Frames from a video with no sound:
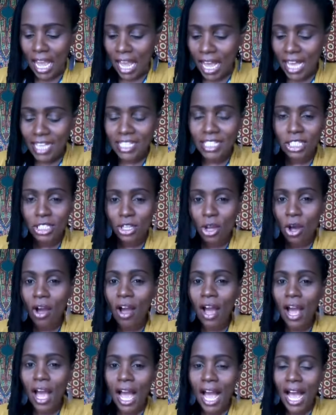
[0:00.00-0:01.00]
As
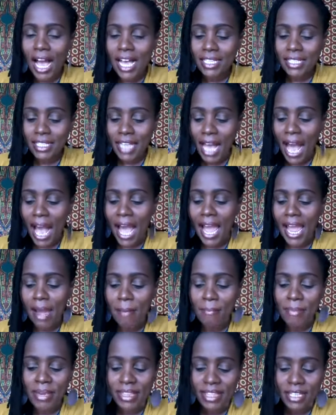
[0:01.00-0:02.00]
long as I
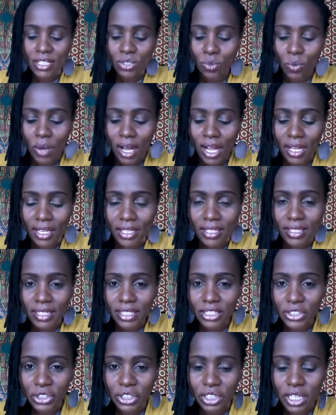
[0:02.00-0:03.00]
am in this world,
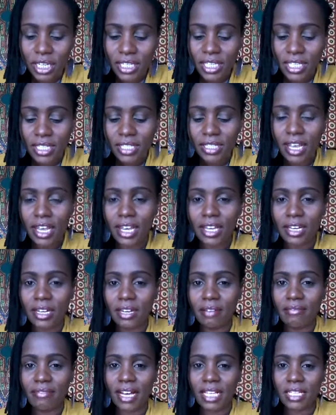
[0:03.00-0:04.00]
Jesus said
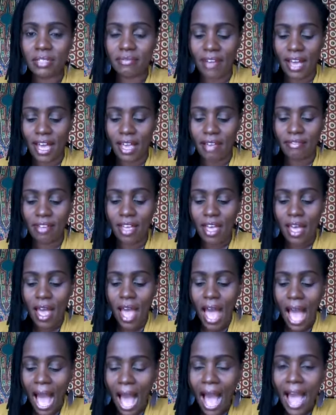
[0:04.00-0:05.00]
in verse 5,
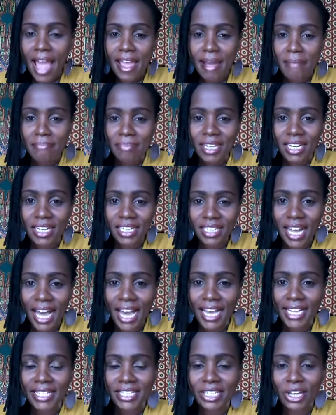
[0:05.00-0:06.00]
I am the
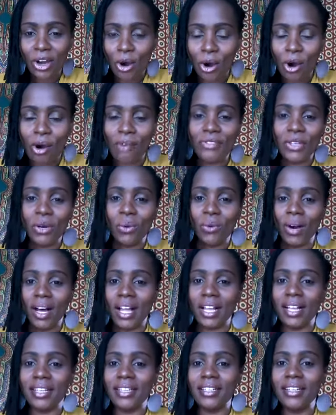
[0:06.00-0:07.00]
light of the
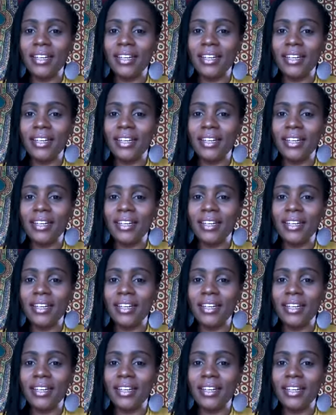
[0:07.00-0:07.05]
world.